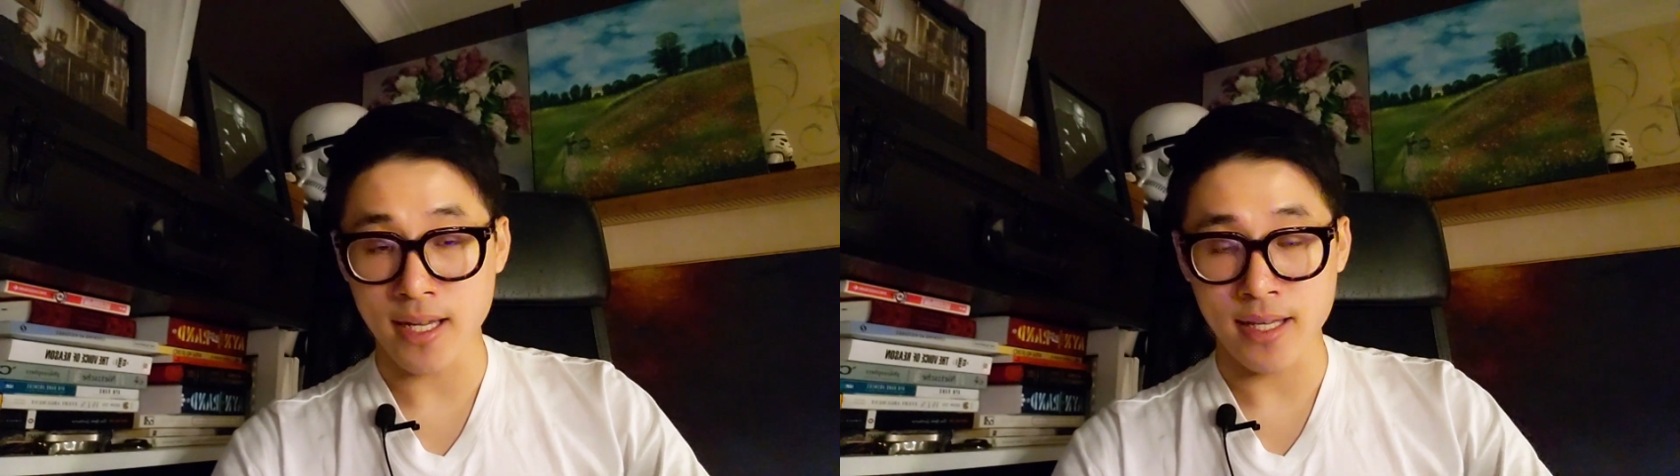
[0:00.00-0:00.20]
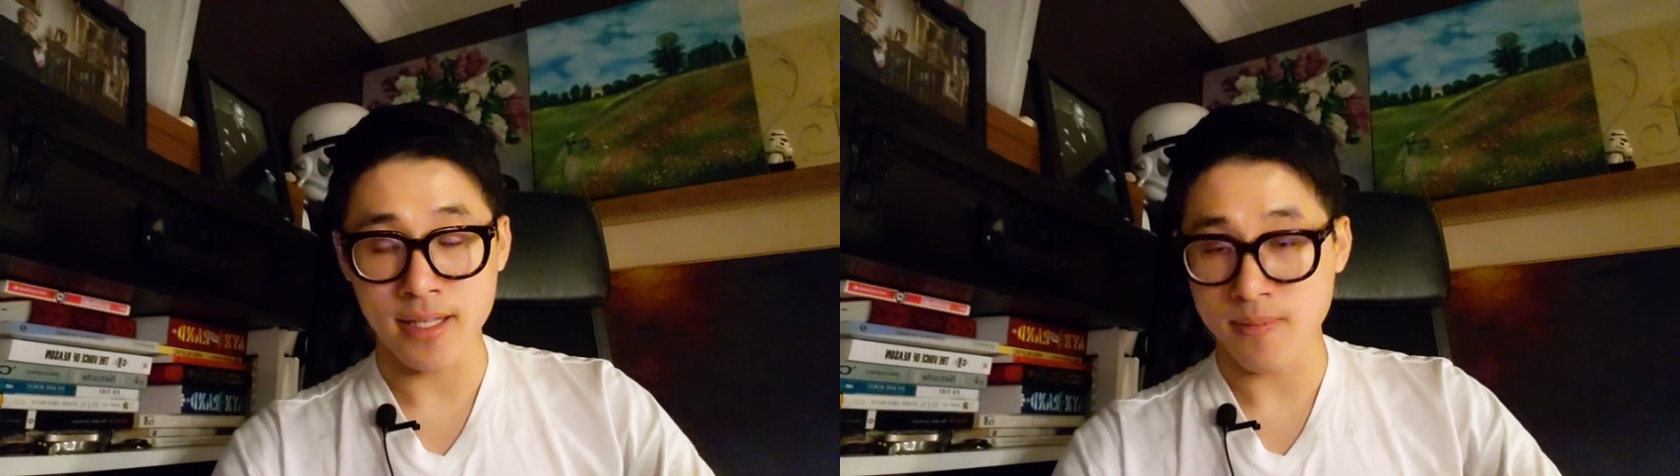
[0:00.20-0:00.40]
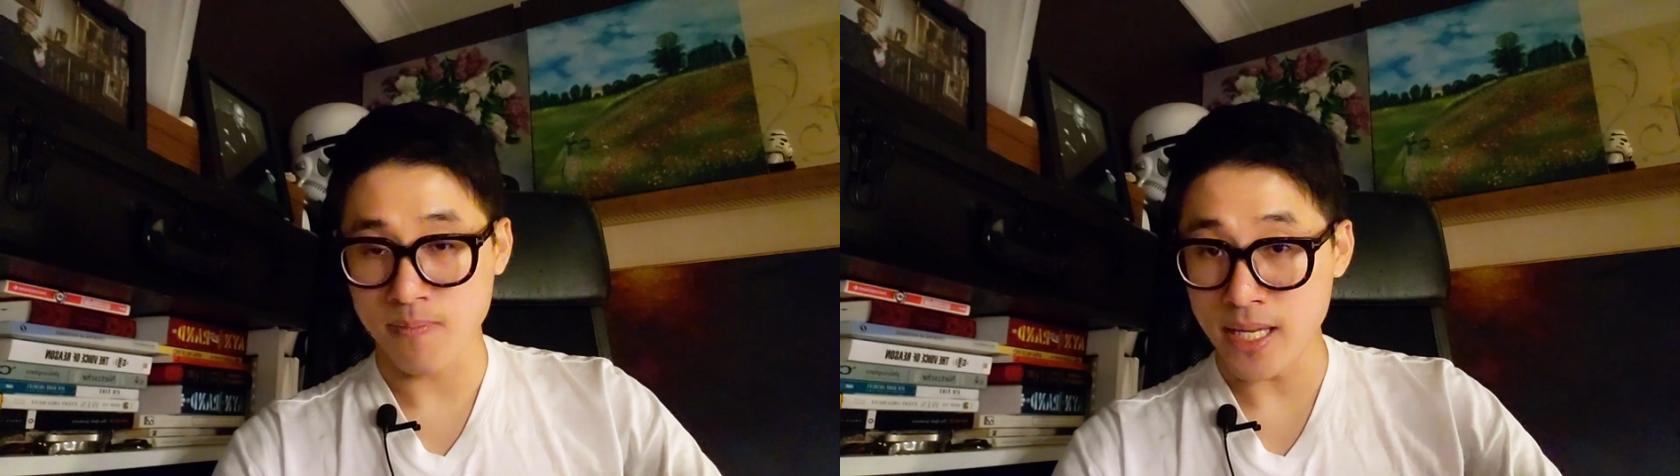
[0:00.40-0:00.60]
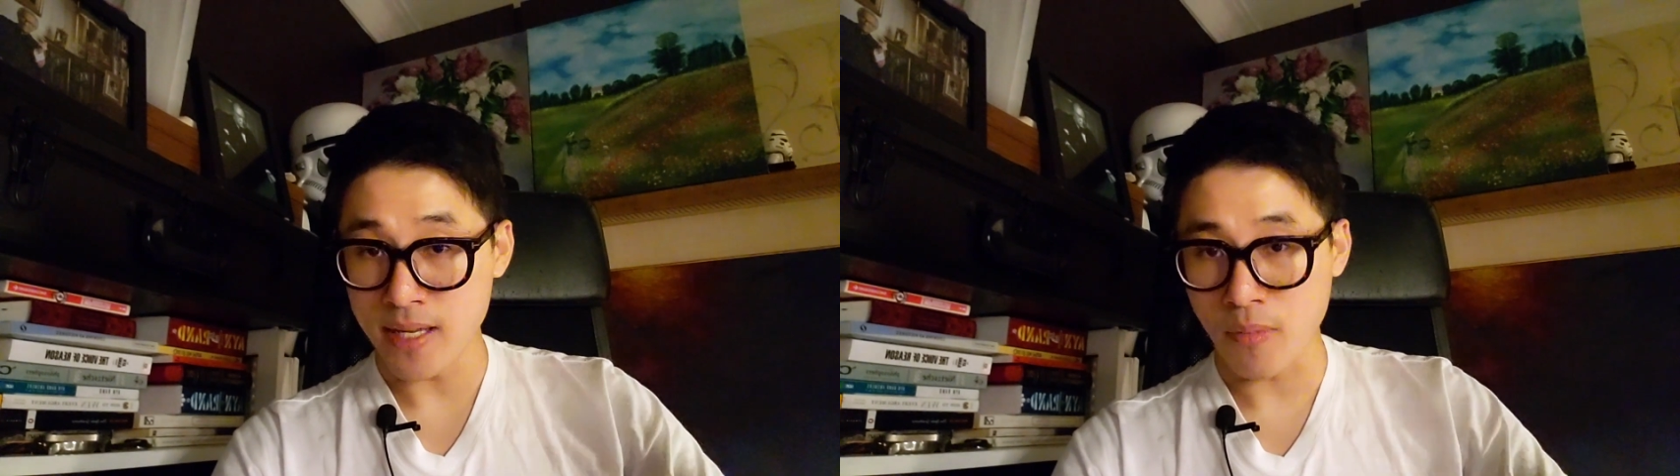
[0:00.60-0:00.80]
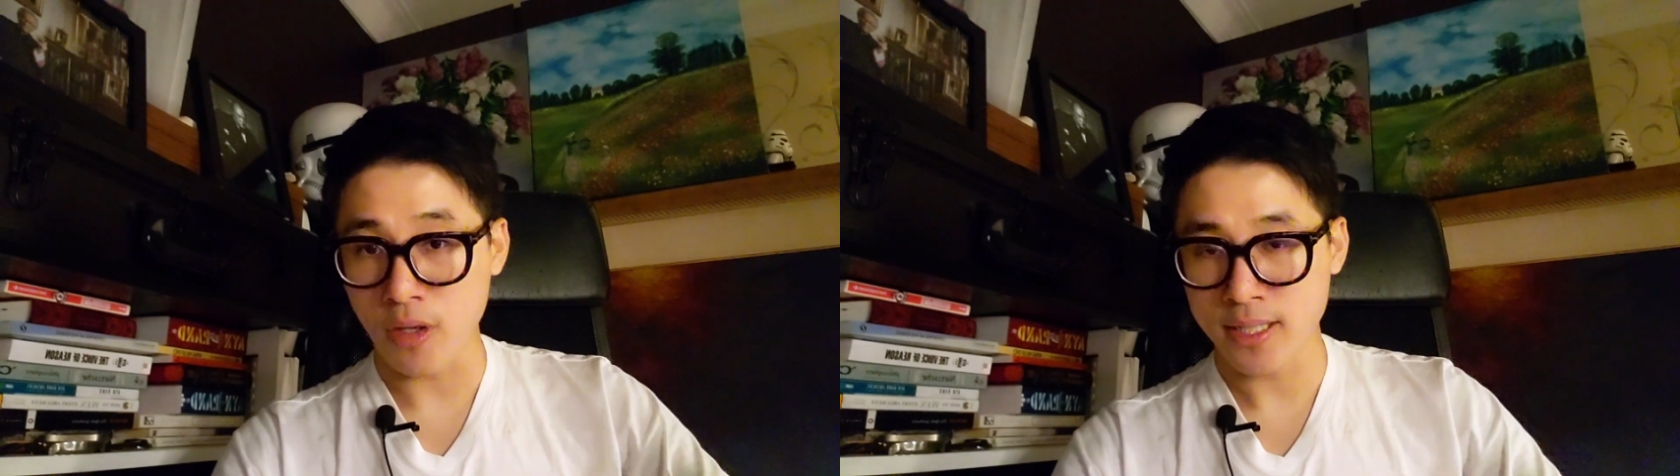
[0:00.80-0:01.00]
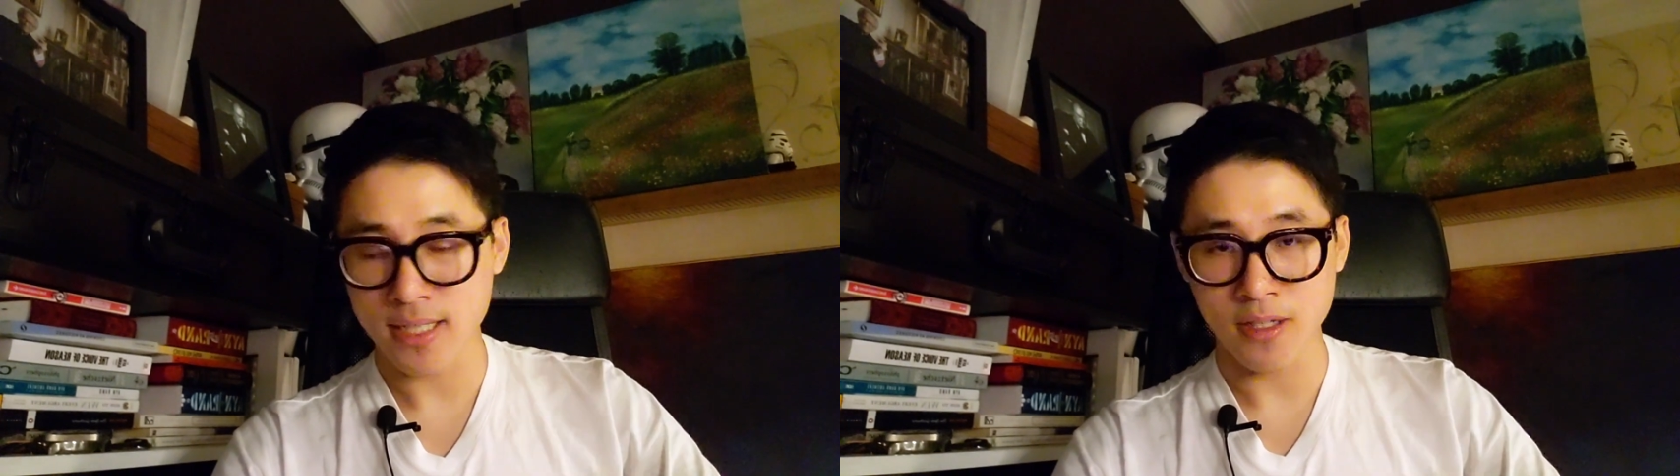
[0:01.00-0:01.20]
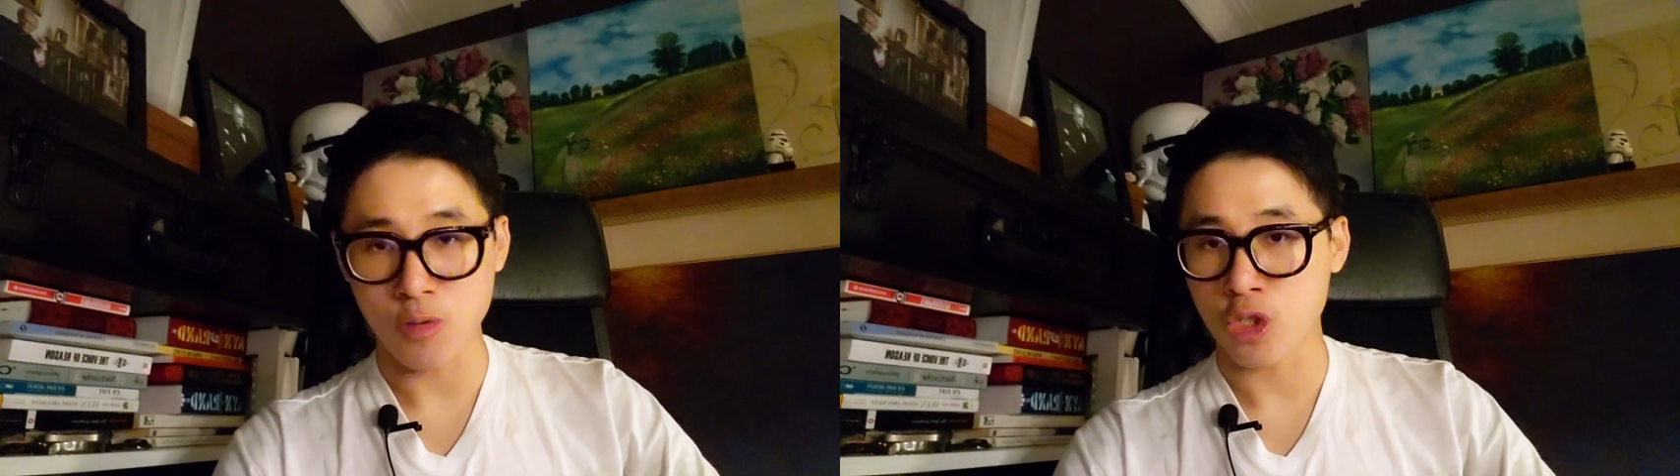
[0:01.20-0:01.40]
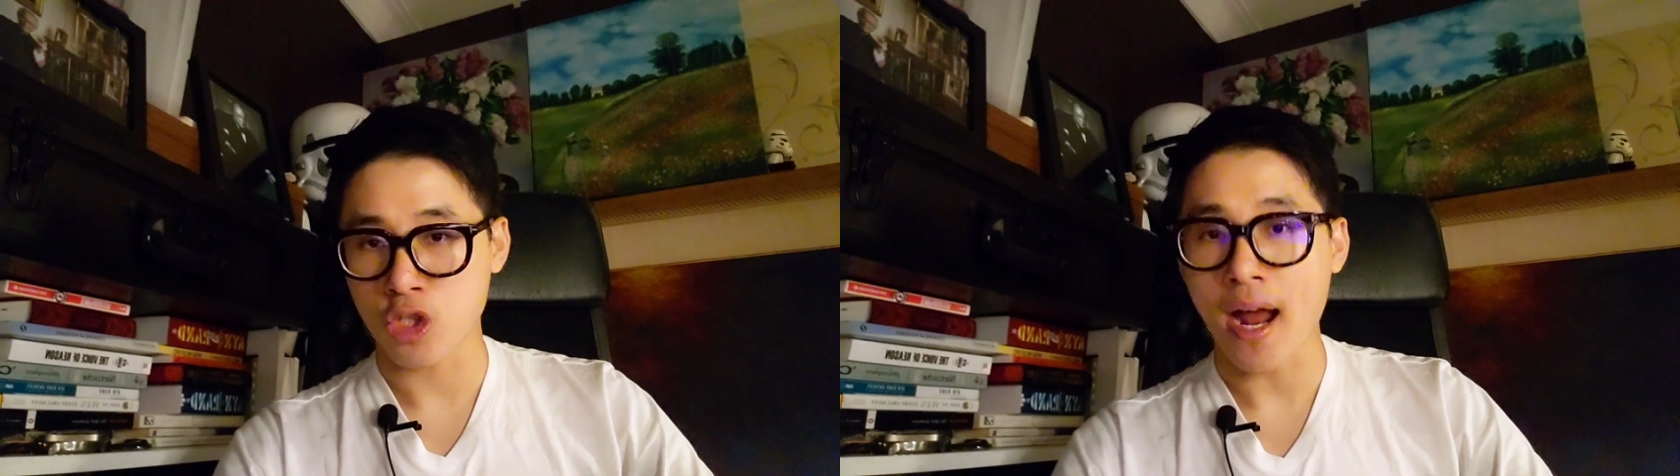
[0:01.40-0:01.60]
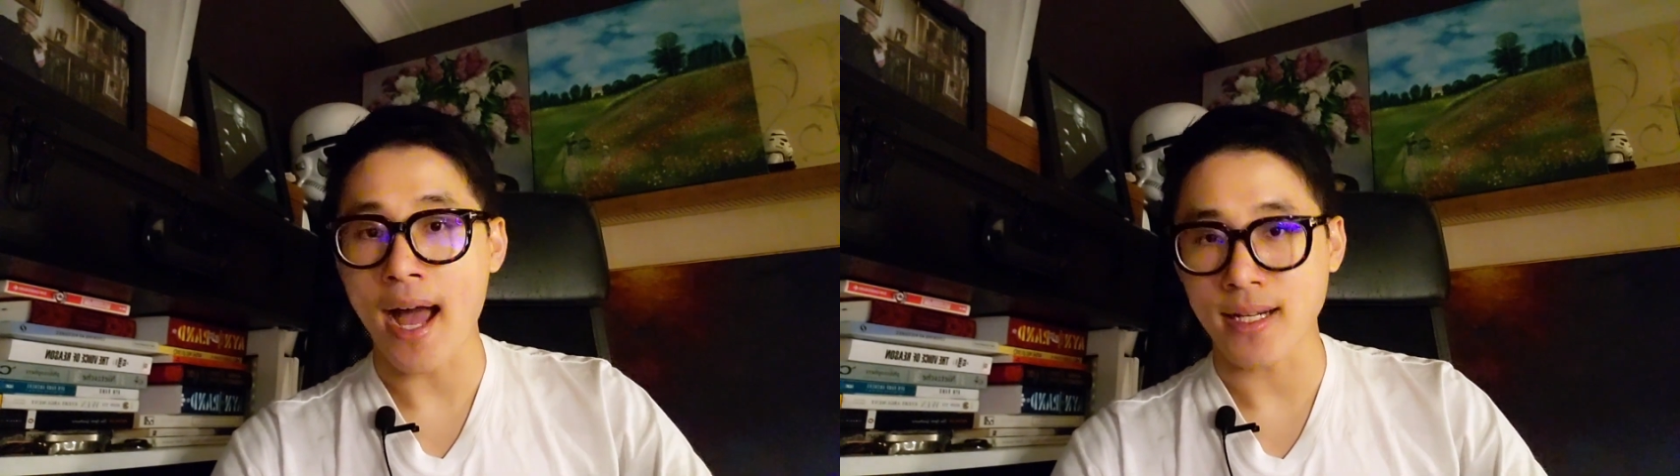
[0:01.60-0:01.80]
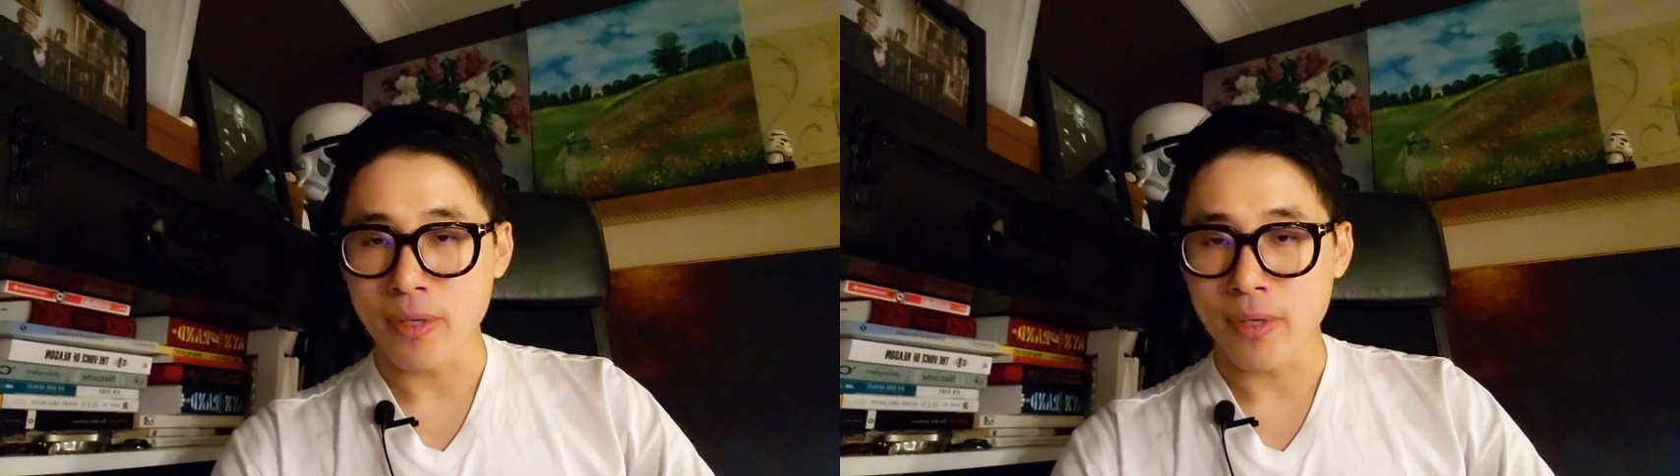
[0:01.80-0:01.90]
is being monitored or tracked,